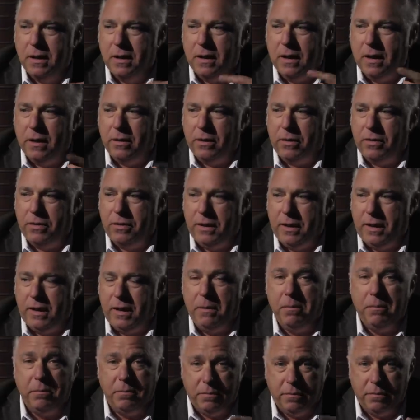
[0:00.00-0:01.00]
The
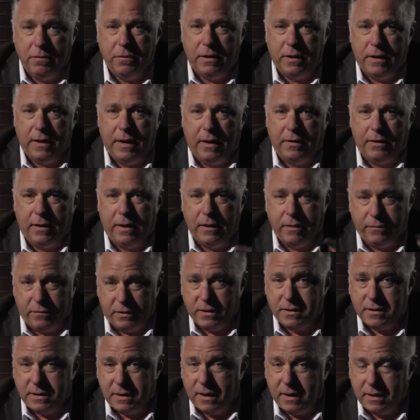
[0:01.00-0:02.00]
theme for the Catholic, for
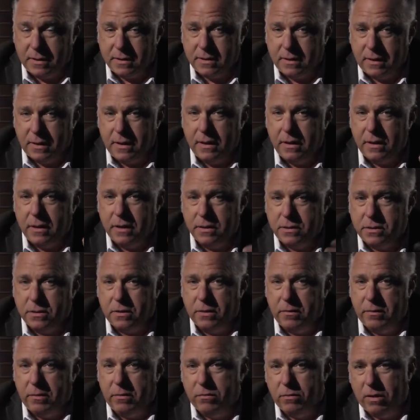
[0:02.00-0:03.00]
the CIC, is
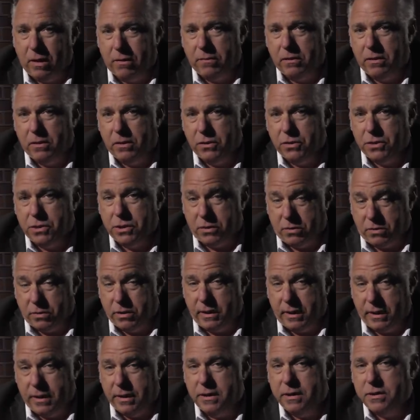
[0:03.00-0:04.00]
going to be revolution, or
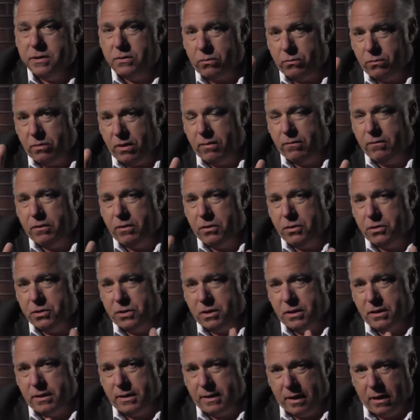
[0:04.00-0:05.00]
it is
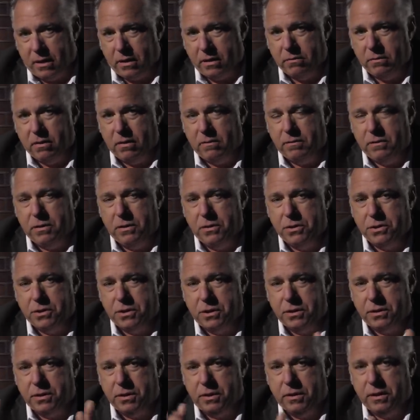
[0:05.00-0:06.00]
revolution,
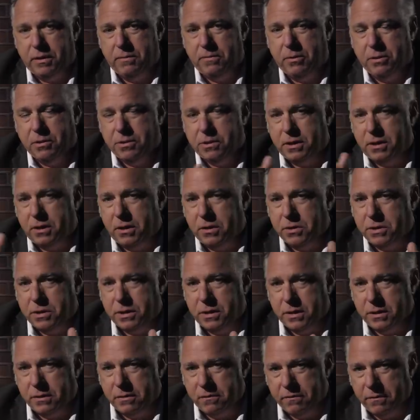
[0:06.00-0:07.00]
counter-revolution, turning persecution
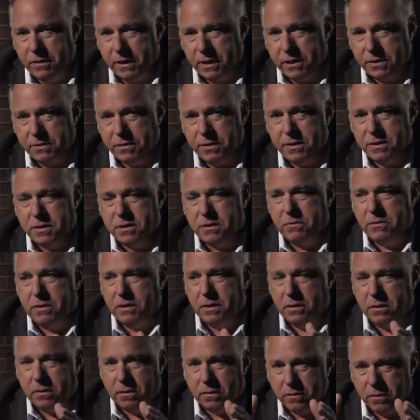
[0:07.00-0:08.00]
into victory. So we're
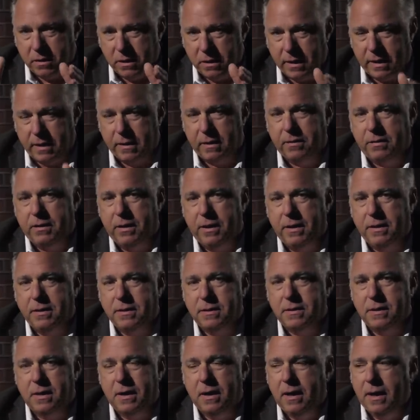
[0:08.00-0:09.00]
going to go over a lot of
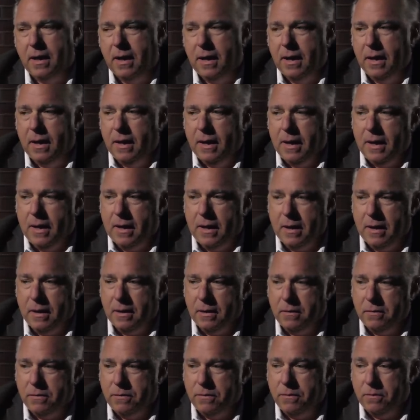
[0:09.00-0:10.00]
things.
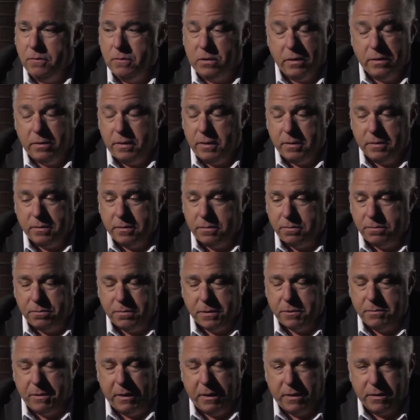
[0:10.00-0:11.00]
One of the
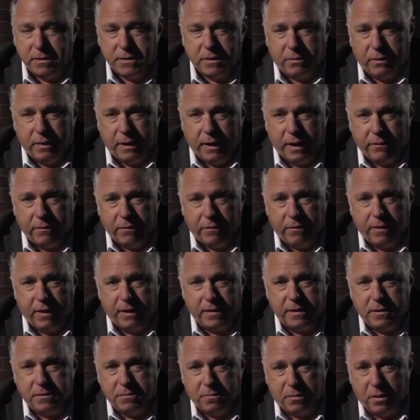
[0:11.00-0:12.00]
speakers that we have, in fact, is